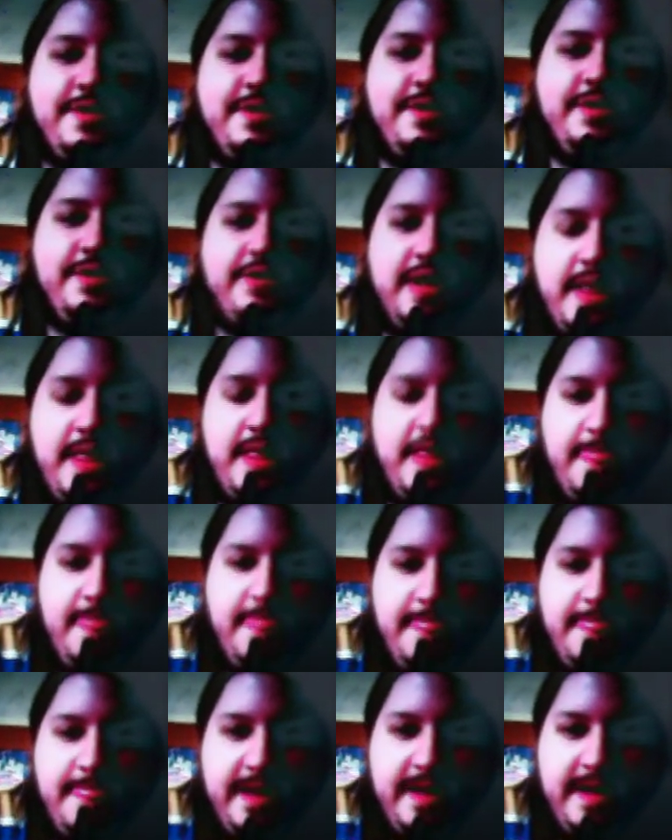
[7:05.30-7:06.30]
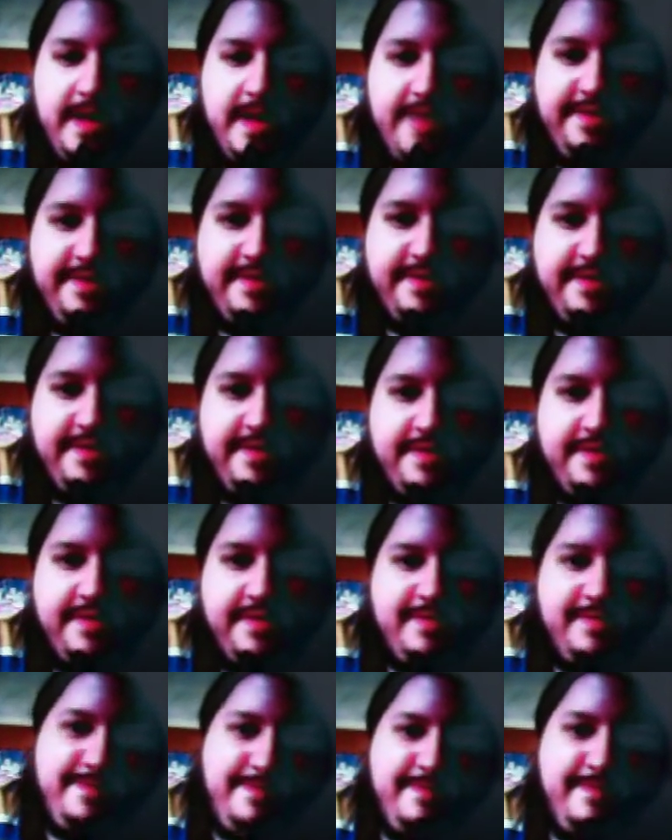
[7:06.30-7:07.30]
I stick to my original
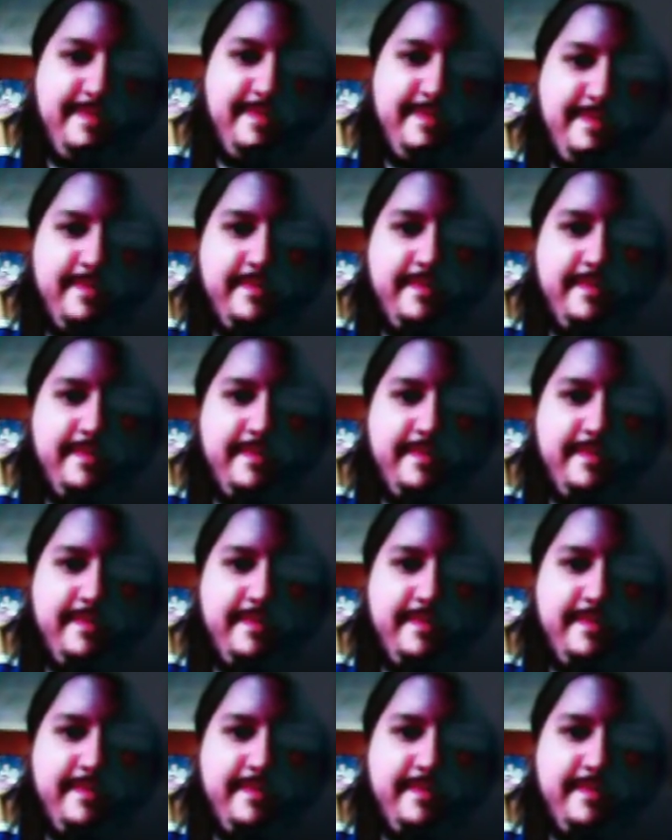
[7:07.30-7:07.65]
statement.